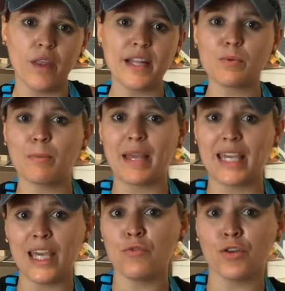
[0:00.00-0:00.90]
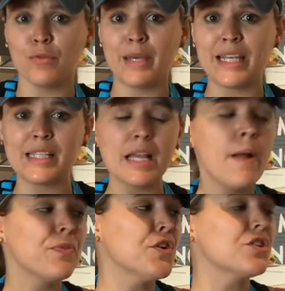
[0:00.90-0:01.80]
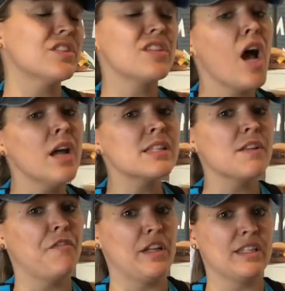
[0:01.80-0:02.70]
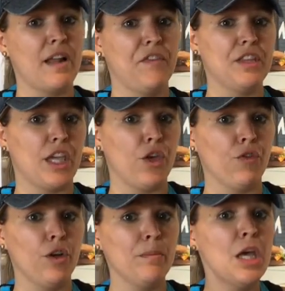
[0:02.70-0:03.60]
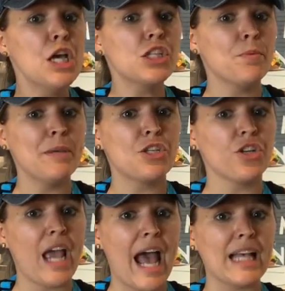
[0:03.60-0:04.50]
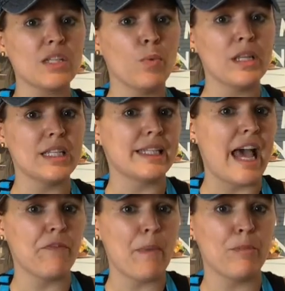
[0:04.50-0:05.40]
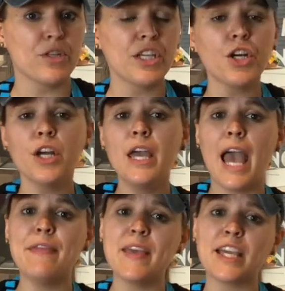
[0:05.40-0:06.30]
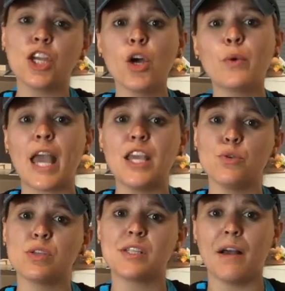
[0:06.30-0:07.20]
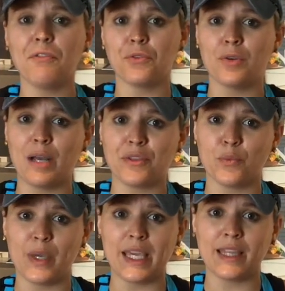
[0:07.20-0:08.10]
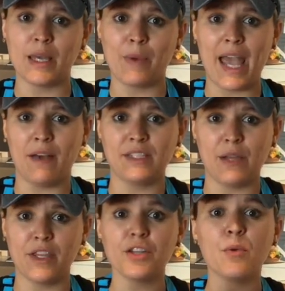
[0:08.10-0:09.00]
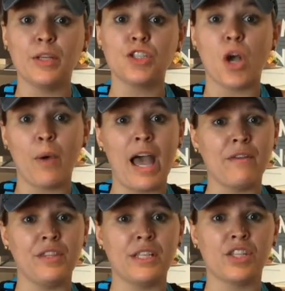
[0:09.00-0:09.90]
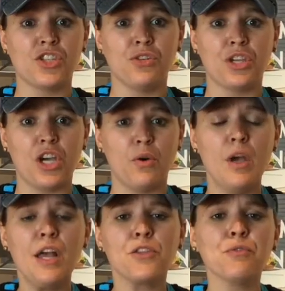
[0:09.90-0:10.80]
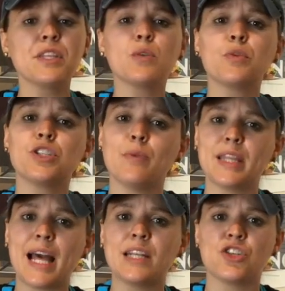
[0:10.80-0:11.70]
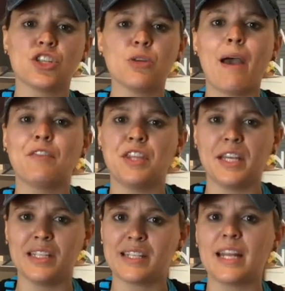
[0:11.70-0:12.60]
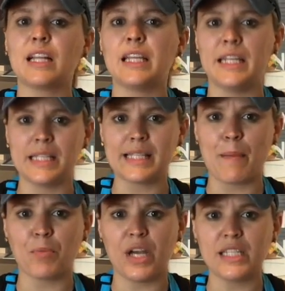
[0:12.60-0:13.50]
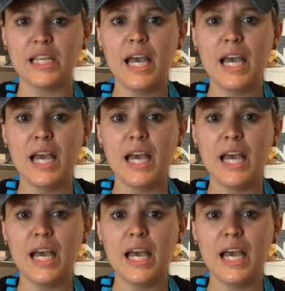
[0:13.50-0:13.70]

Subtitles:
that's where my kit room is. There's tons of fun stuff in the kit room, so be sure to ask one of the staff members here and they can go get you stuff throughout the week that we have down there that we don't have in this studio. The reason we're doing that is just so everything can stay clean and separate.